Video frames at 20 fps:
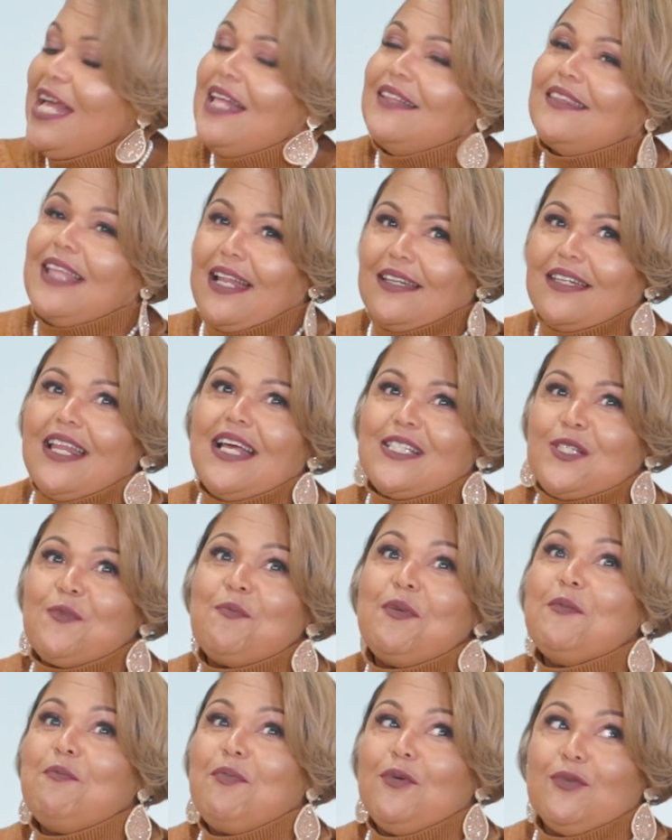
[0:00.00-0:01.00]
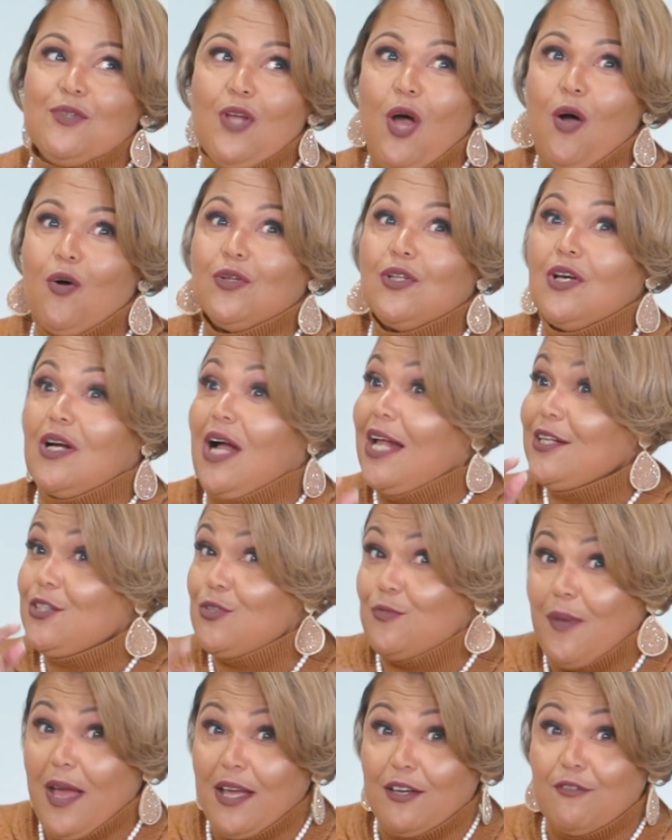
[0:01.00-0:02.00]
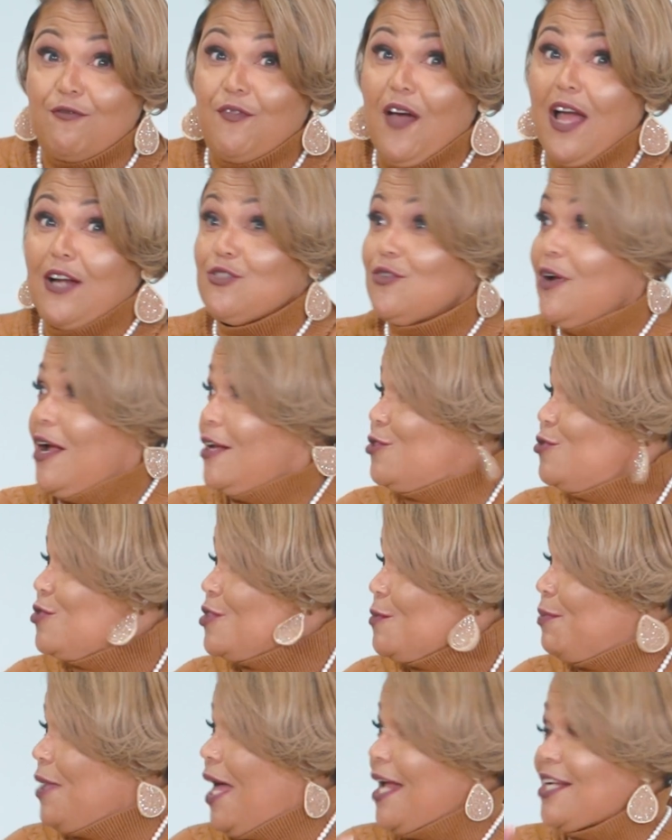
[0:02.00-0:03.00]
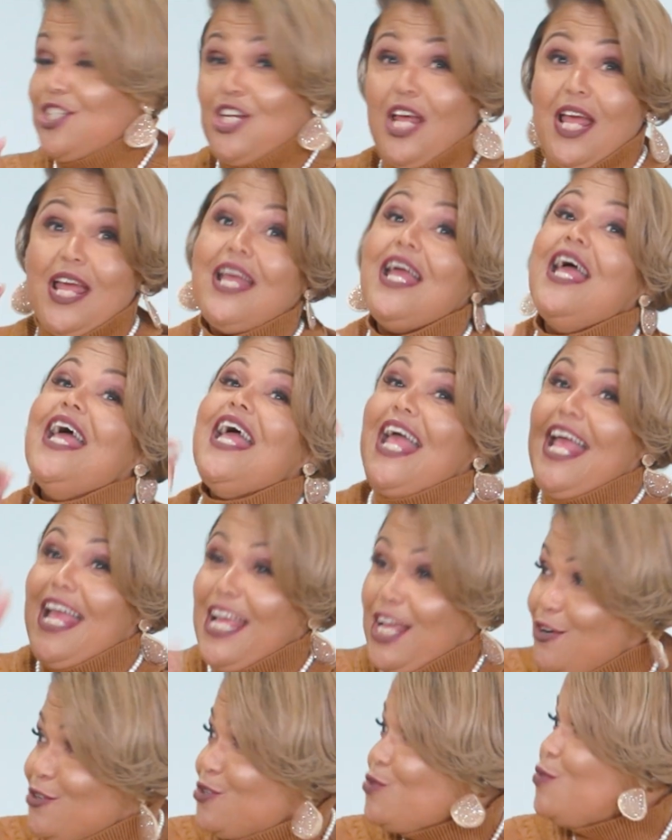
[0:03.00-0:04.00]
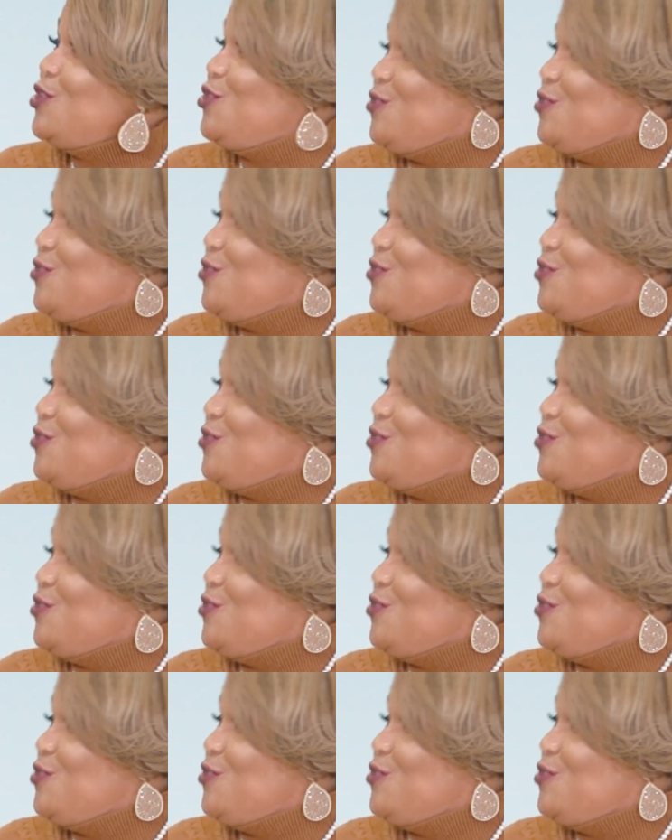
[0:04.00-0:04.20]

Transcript: that lets people know, look, I do manufacturing, I do supply chain, and here's what